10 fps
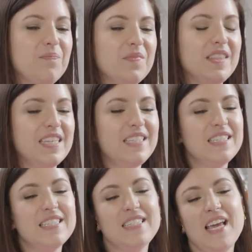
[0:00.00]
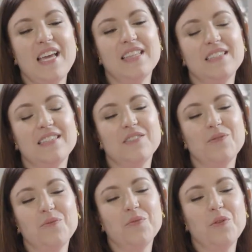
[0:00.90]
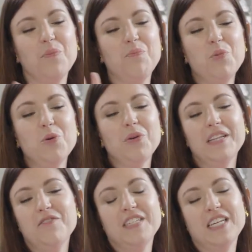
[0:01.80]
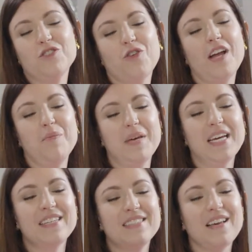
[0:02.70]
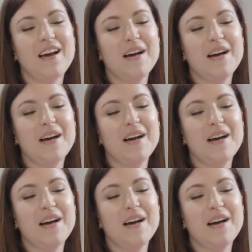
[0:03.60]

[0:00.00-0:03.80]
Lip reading: This is the mood lifting trail mix.